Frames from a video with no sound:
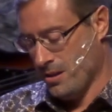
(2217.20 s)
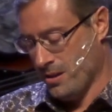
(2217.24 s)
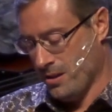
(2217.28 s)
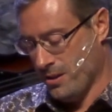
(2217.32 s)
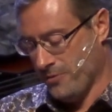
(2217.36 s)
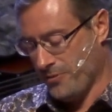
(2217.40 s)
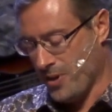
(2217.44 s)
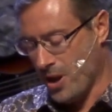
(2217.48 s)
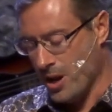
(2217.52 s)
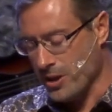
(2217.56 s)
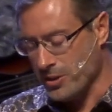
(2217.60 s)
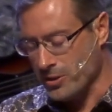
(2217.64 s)

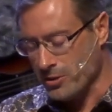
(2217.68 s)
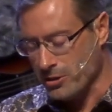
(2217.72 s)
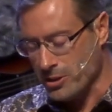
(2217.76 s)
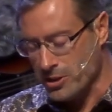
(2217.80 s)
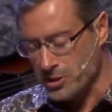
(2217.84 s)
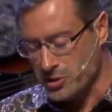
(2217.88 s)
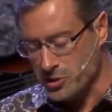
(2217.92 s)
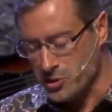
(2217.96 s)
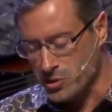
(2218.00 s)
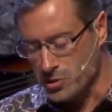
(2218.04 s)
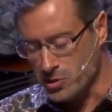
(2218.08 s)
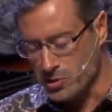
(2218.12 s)
Father,
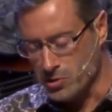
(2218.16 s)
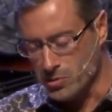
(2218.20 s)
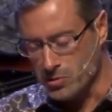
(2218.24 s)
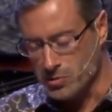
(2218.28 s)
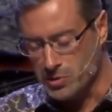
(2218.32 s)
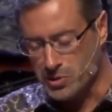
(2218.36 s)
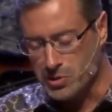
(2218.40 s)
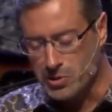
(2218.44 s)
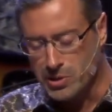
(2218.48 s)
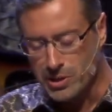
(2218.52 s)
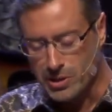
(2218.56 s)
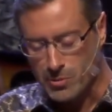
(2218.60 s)
as you
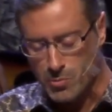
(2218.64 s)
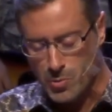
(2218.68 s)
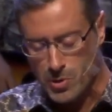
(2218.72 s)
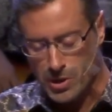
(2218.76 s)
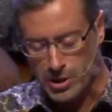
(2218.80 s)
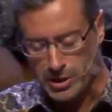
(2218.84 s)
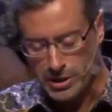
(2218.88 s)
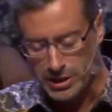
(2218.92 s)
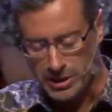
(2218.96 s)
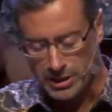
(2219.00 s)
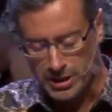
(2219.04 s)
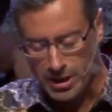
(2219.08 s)
do your
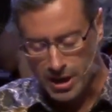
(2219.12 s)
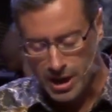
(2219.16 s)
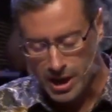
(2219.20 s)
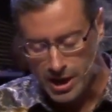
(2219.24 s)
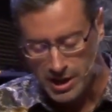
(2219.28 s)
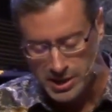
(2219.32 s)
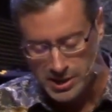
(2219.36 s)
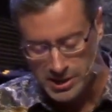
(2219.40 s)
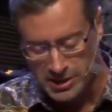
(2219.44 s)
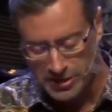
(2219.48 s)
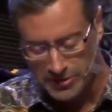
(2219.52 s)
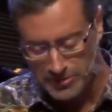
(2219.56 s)
work in the
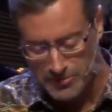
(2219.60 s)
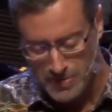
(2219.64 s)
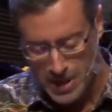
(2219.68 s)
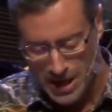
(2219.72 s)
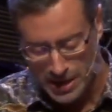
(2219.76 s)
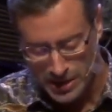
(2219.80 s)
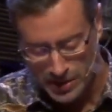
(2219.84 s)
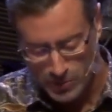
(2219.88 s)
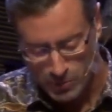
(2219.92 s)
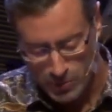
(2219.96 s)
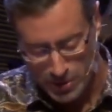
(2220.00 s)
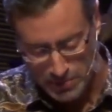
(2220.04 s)
hearts of men
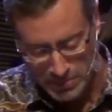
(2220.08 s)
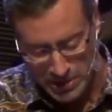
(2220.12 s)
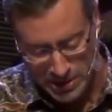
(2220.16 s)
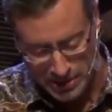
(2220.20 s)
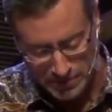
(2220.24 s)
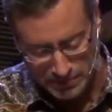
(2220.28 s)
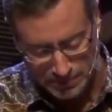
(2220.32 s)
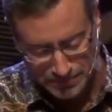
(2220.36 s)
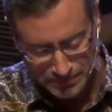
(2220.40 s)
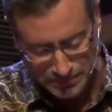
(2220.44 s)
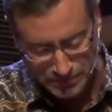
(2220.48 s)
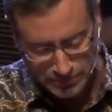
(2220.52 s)
and women,
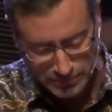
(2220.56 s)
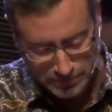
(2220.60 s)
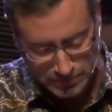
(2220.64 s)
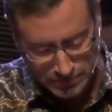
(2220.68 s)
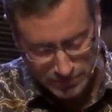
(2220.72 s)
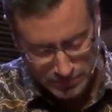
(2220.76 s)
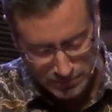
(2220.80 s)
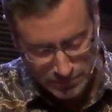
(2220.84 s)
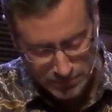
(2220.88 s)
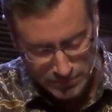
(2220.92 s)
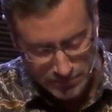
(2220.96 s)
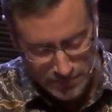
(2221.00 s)

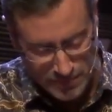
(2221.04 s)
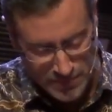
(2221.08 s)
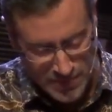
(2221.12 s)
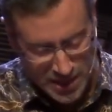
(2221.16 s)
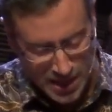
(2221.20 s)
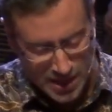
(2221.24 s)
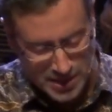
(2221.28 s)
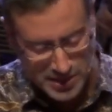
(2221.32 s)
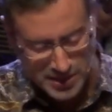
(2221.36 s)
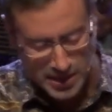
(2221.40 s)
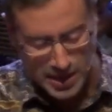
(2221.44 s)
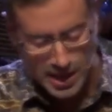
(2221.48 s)

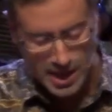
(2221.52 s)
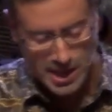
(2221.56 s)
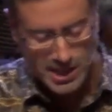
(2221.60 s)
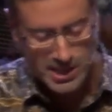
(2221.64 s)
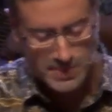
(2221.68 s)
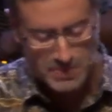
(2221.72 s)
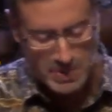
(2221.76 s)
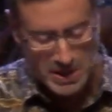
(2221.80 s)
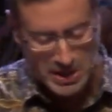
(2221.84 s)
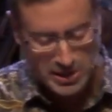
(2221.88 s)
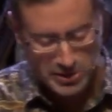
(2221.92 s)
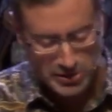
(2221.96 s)
as they
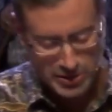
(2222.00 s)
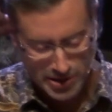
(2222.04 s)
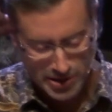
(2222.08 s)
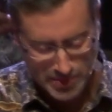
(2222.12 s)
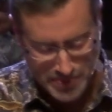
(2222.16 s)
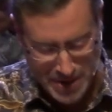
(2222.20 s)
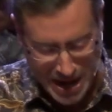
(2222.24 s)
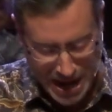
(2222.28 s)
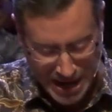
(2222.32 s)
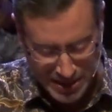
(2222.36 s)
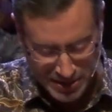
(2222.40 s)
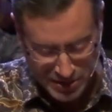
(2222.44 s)
speak to
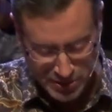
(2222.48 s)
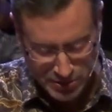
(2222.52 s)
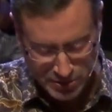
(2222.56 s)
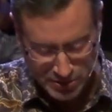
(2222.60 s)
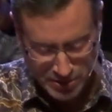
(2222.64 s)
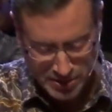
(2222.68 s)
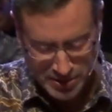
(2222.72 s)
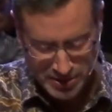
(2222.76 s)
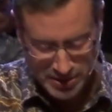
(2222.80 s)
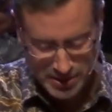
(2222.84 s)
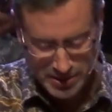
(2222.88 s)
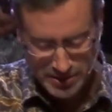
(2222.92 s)

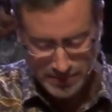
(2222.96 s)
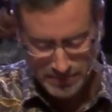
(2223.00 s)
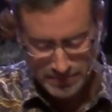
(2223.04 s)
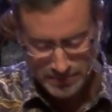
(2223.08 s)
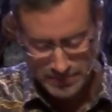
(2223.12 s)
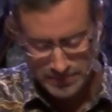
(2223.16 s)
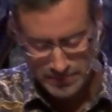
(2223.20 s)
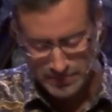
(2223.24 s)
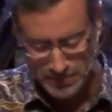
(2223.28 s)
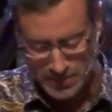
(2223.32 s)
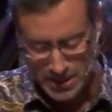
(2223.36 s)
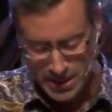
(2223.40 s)
pastors,
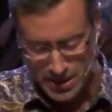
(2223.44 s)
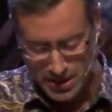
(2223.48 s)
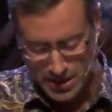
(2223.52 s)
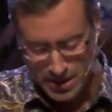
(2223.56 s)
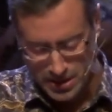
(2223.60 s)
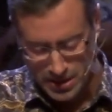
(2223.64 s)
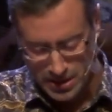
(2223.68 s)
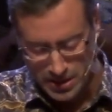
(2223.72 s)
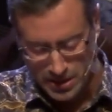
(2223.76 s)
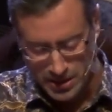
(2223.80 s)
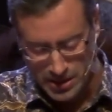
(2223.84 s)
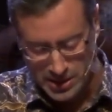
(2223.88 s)

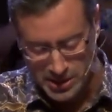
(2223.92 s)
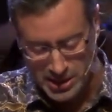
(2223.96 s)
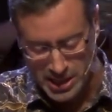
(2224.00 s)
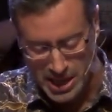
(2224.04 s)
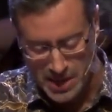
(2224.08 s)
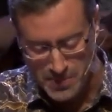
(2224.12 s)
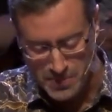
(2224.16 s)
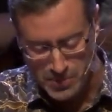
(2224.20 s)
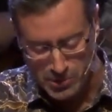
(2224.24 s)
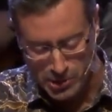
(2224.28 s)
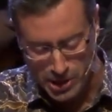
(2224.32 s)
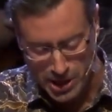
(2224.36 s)
as they
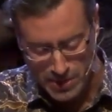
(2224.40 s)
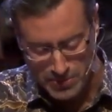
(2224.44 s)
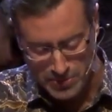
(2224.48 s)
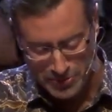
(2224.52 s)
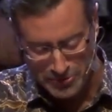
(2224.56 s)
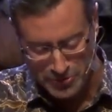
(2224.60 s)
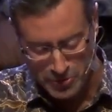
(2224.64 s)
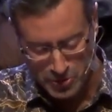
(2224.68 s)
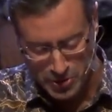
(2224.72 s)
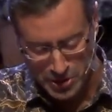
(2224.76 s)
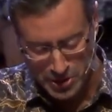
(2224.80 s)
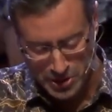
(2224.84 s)
pray
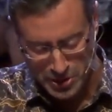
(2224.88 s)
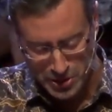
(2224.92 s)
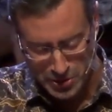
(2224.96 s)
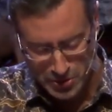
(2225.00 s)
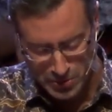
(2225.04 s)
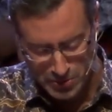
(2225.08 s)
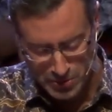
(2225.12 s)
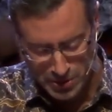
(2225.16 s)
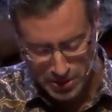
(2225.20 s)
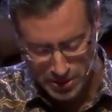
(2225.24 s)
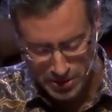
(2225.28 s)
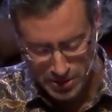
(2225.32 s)
before
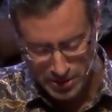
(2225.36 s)
you,